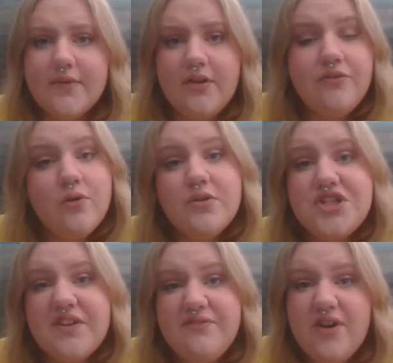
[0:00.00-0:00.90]
Of course,
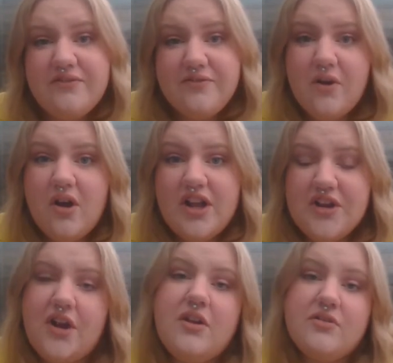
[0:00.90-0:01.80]
you can find fungi in
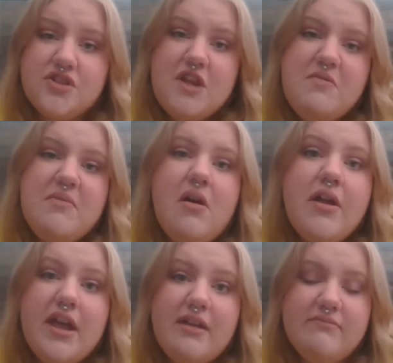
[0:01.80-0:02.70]
your local
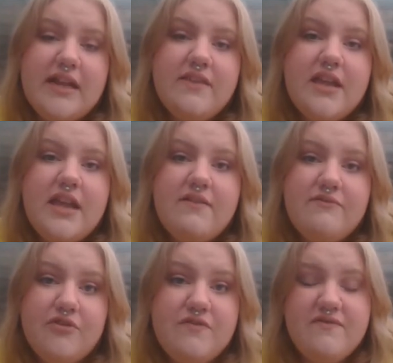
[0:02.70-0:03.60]
supermarket, in the
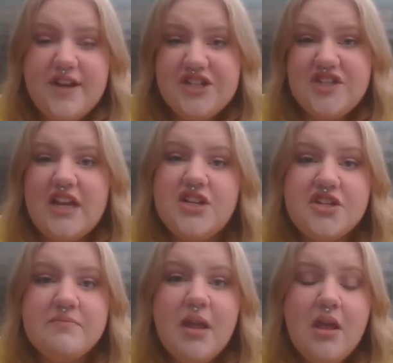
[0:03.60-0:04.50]
fruit and veg
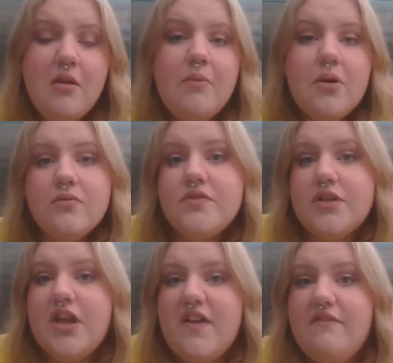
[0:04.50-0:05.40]
section, but
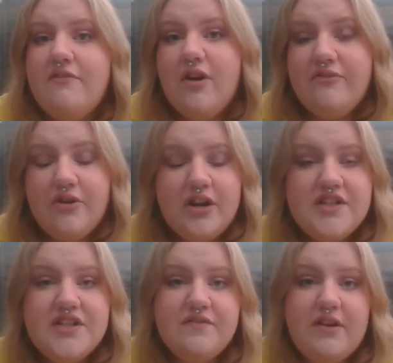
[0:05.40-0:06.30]
also you can find
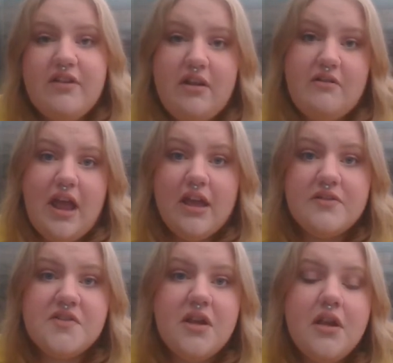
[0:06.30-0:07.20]
fungus in your very own
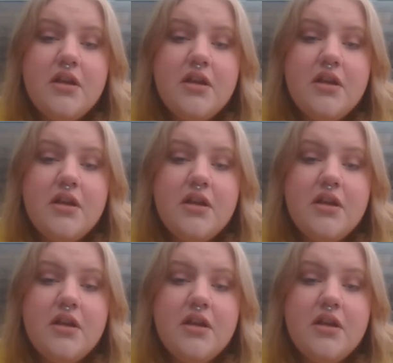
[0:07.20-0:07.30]
house.